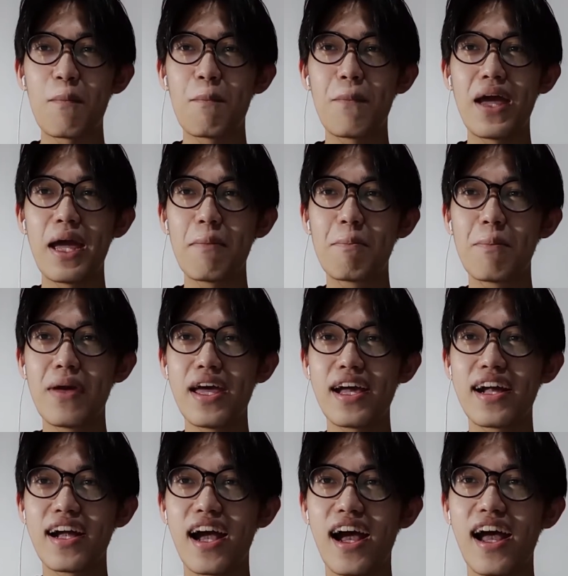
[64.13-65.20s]

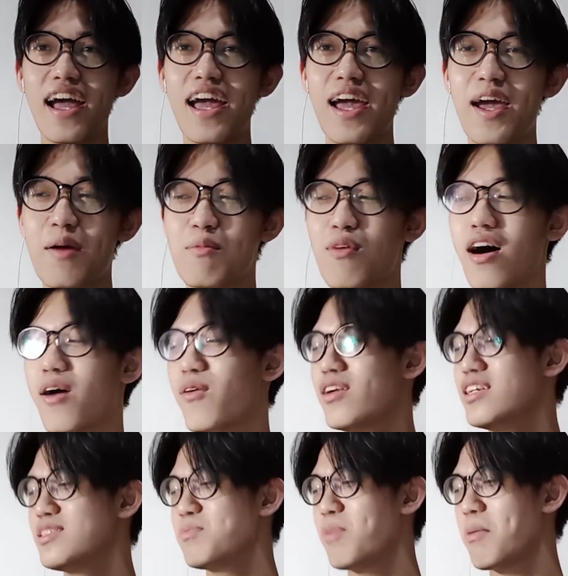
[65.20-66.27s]
PPKM. What
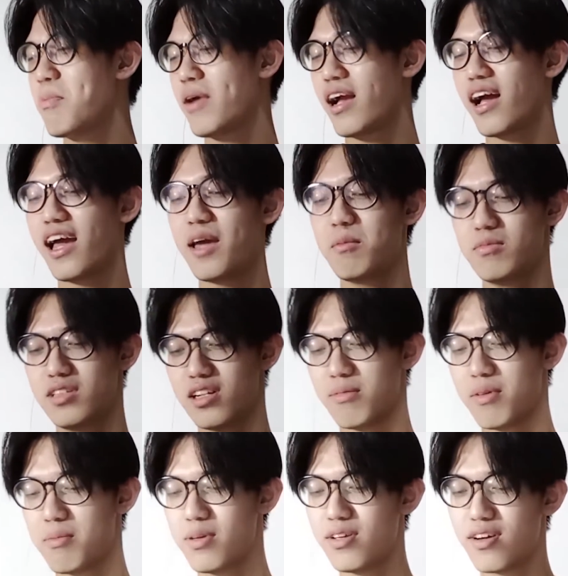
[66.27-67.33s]
is PPKM, Shil?
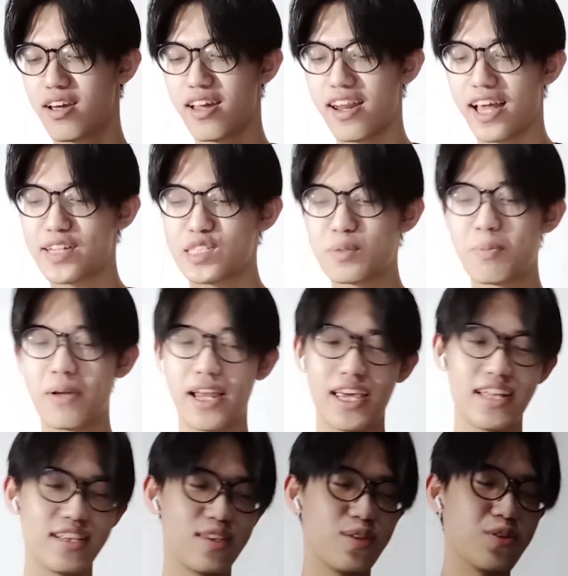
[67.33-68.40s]
Maybe you can
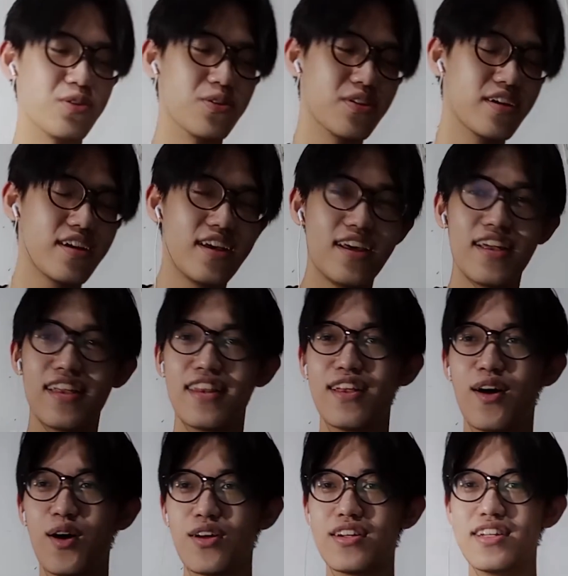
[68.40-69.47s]
explain to the
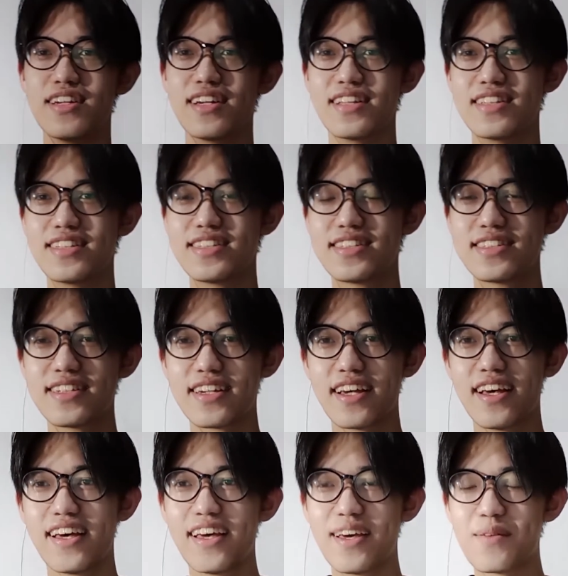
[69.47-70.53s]
audience.
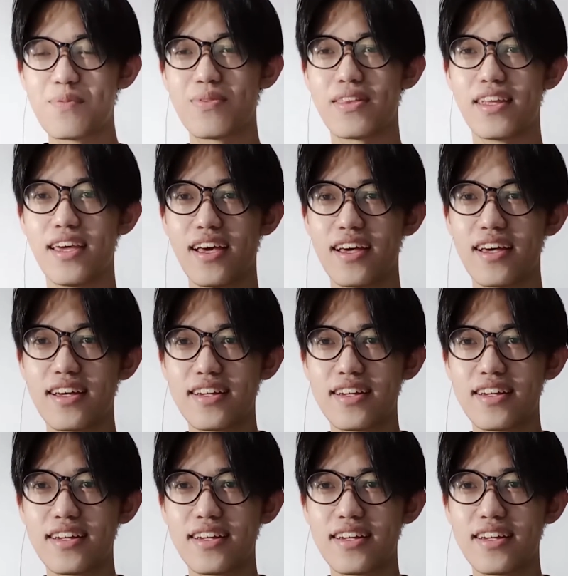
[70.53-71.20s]
Yeah.